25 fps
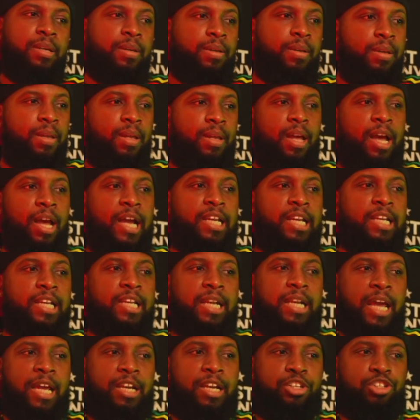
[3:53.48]
See,
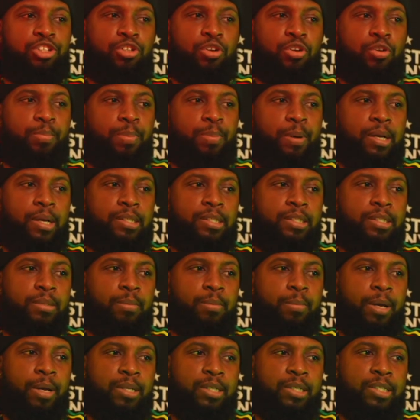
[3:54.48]
I didn't like the show
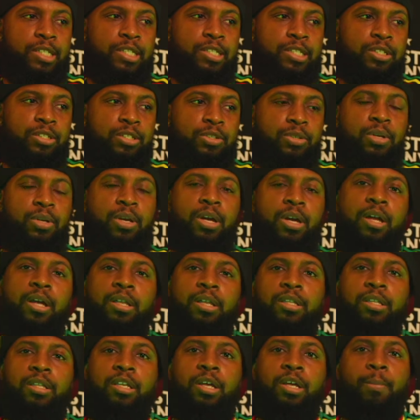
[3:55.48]
past about season two.